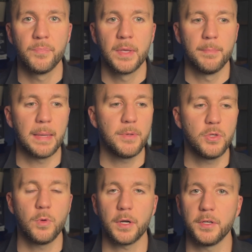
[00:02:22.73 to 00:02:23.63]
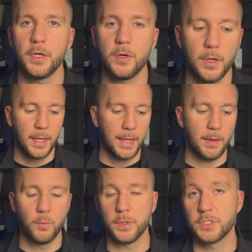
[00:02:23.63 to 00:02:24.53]
Maybe you want to know, hey,
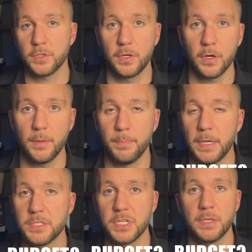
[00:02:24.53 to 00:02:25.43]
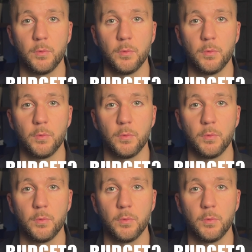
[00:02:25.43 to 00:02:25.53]
what's your current budget,